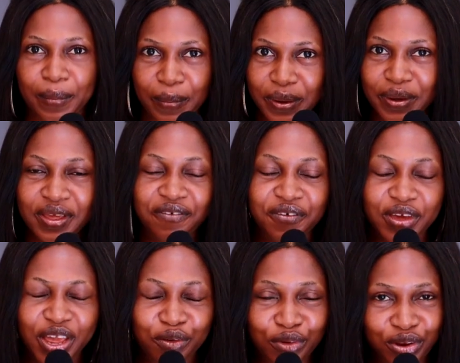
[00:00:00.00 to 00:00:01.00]
But if you
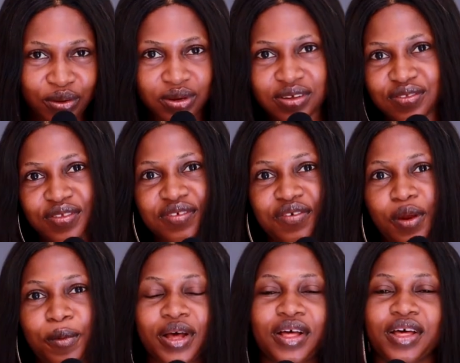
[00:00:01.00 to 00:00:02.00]
are a returning
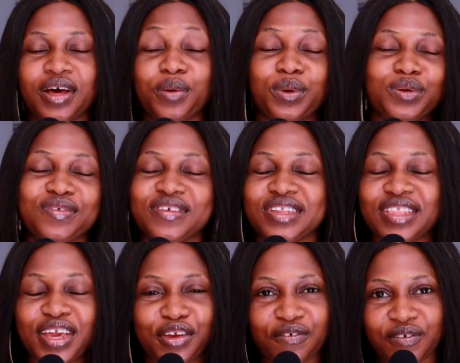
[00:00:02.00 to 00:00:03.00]
subscriber, I want to say
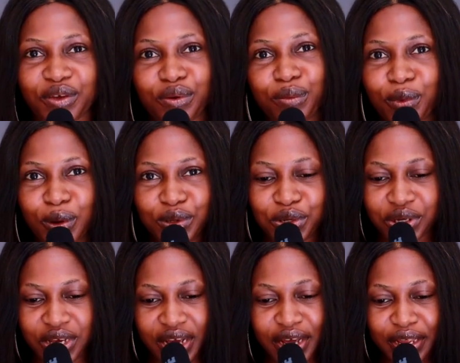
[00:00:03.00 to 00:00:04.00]
thank you very
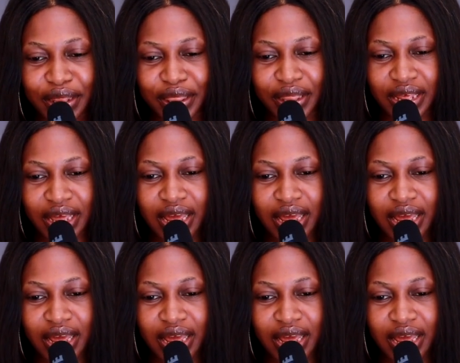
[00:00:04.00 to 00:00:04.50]
much and